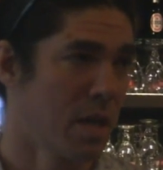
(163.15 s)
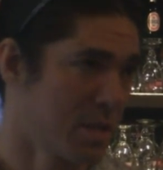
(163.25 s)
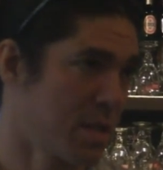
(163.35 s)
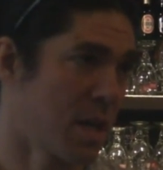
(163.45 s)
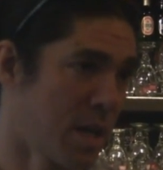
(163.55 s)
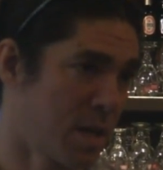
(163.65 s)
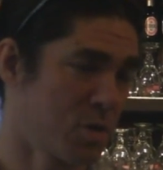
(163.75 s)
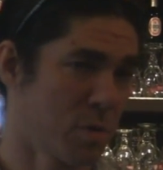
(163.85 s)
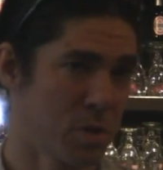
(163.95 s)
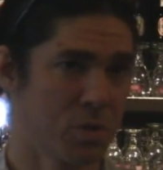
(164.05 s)
Instead, I
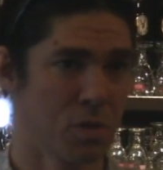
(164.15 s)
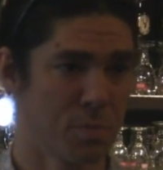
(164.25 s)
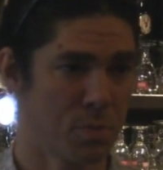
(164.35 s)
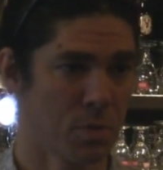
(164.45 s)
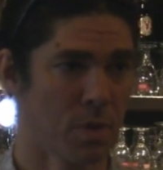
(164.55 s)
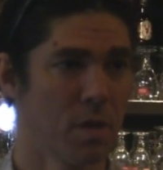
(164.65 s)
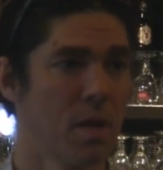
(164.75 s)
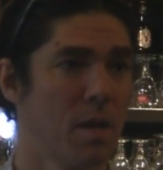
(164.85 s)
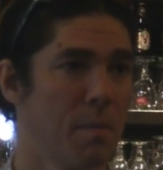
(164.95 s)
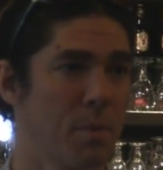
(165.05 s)
contribute to a pool.
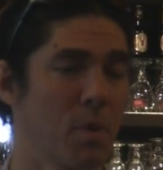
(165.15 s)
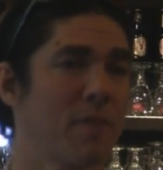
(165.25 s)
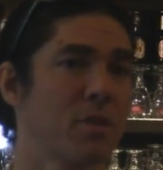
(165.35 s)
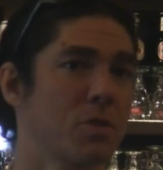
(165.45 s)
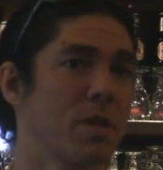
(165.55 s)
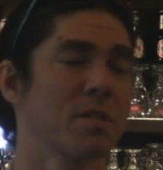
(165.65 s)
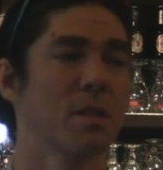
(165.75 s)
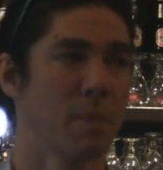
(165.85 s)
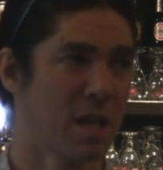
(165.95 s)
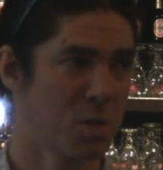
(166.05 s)
But we have to
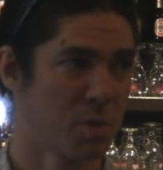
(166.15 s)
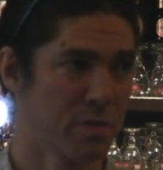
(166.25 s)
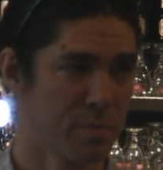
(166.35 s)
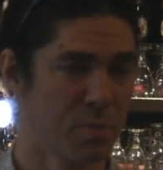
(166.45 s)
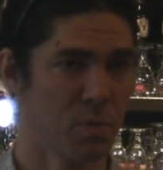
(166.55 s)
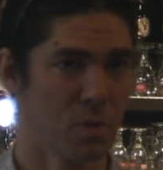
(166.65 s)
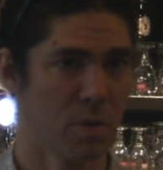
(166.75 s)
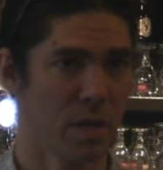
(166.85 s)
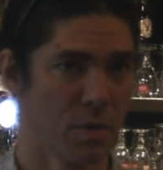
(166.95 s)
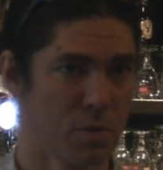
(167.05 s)
trust the management of the pool
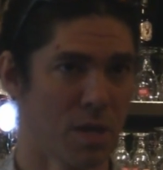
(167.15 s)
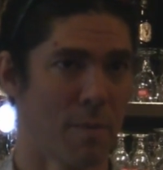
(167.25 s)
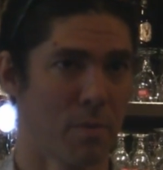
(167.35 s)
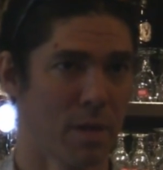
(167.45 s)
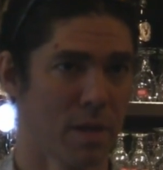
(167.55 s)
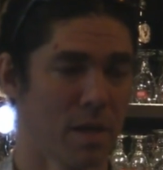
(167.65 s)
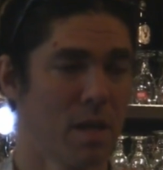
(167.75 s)
and who's operating